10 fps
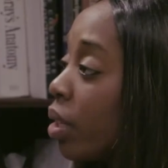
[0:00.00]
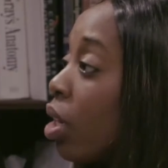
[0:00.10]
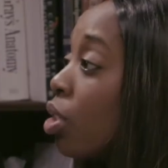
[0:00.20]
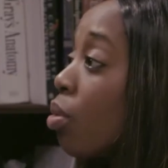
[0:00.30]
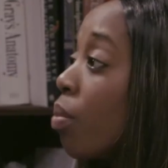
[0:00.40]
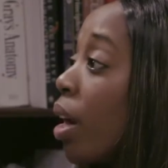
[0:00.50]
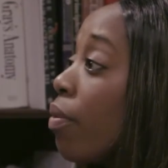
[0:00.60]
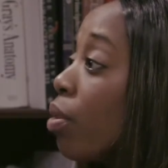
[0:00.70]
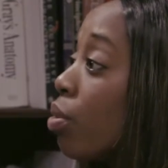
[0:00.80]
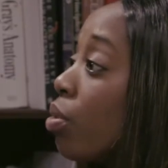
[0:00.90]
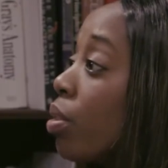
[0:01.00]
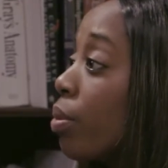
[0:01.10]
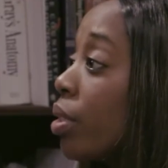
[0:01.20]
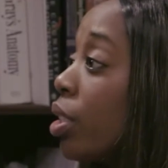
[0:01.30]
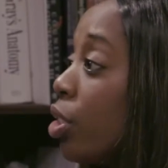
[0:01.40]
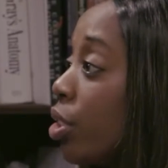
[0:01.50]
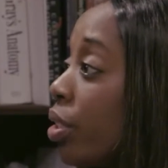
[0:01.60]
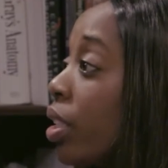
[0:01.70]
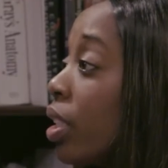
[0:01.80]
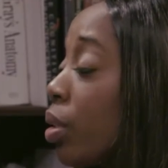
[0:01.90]
So my role during the procedure
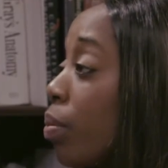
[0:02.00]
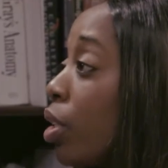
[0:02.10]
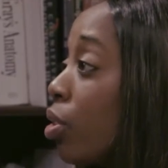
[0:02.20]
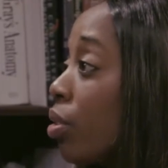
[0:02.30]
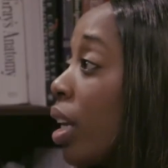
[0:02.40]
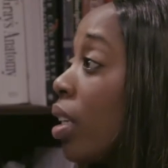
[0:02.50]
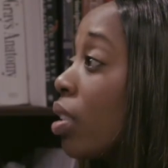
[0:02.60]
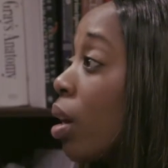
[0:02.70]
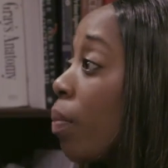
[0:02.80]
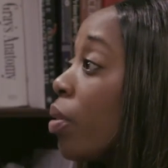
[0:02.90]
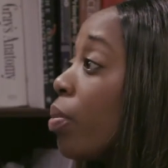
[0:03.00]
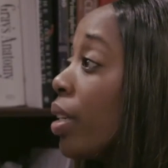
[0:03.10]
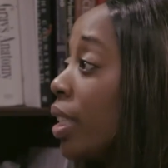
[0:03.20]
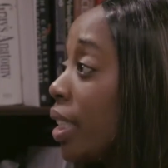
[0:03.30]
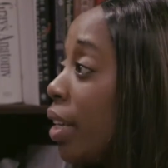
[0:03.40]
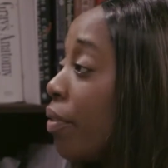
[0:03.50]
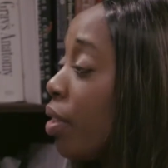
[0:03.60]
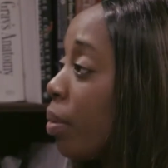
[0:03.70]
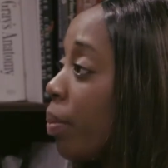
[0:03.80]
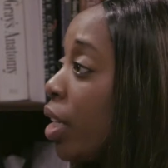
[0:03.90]
is to make sure that it's comfortable and safe for
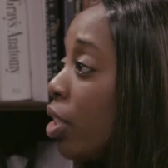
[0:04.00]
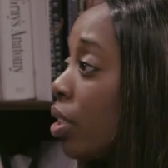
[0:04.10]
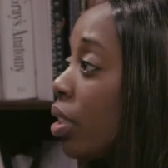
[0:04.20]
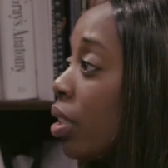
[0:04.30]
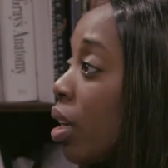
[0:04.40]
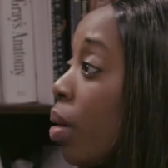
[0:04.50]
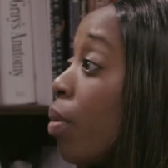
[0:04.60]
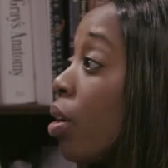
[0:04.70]
the patient, but